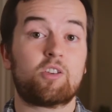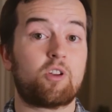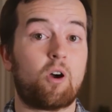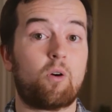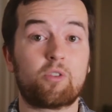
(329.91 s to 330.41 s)

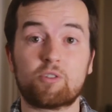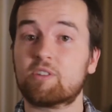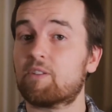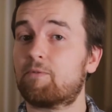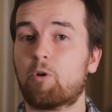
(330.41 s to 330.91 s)
So those
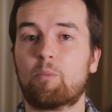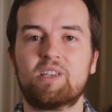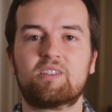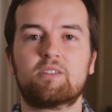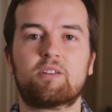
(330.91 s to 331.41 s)
are the 4
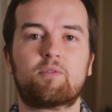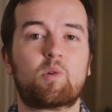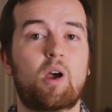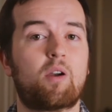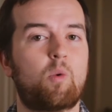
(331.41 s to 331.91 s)
pieces of
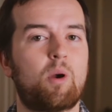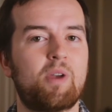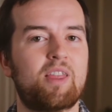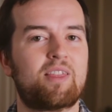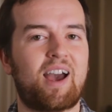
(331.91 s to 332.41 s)

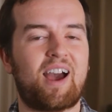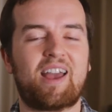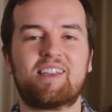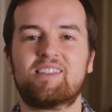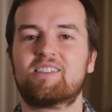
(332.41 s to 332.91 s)
equipment that
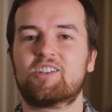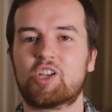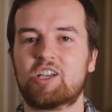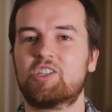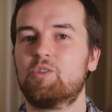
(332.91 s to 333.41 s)
I
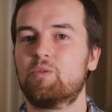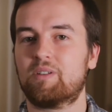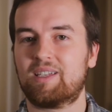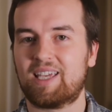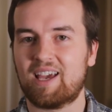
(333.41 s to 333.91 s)
suggest you
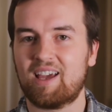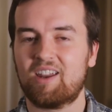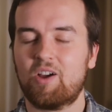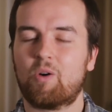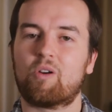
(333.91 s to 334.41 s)

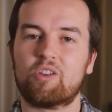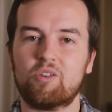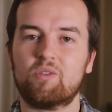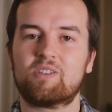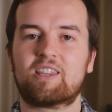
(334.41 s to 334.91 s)
get or
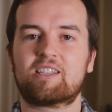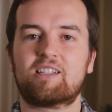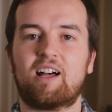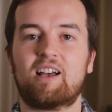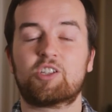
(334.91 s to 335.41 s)
use in this
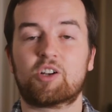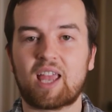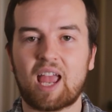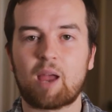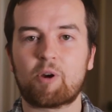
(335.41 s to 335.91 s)
class: your
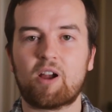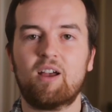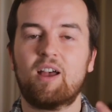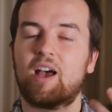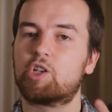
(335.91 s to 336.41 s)
camera,
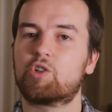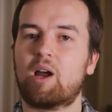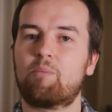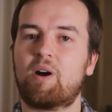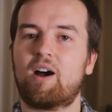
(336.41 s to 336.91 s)
a
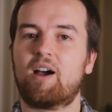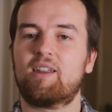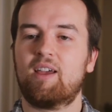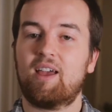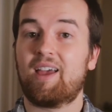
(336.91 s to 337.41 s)

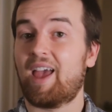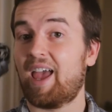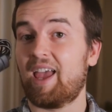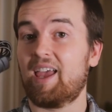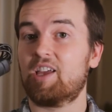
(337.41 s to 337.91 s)
tripod,
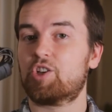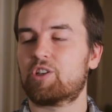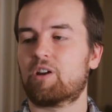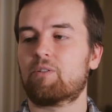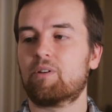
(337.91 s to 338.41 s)
a
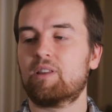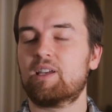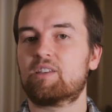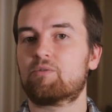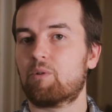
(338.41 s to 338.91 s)
shutter
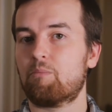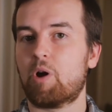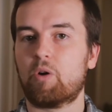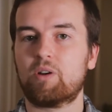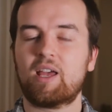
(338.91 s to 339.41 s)
release
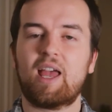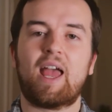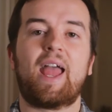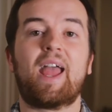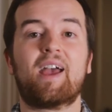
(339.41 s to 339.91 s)
remote,
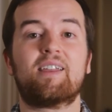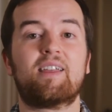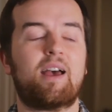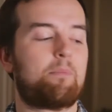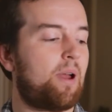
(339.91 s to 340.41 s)

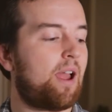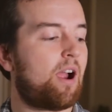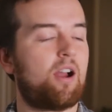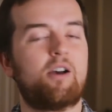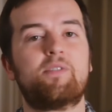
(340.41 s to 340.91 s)
and a
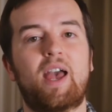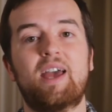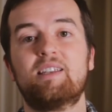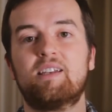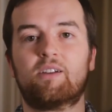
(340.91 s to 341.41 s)
pair of
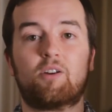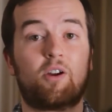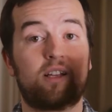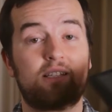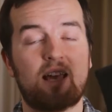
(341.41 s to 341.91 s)
ND
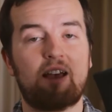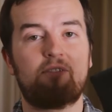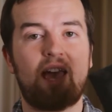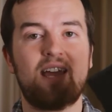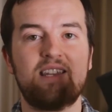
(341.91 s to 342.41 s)
or a set
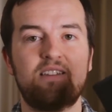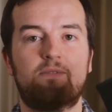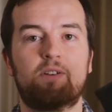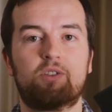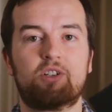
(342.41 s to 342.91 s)
of ND
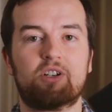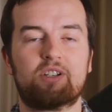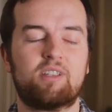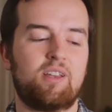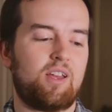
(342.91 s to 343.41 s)

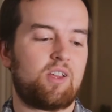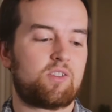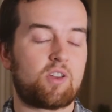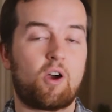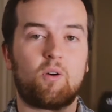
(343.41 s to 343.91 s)
filters.
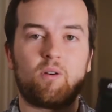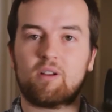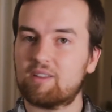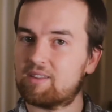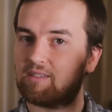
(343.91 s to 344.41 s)
So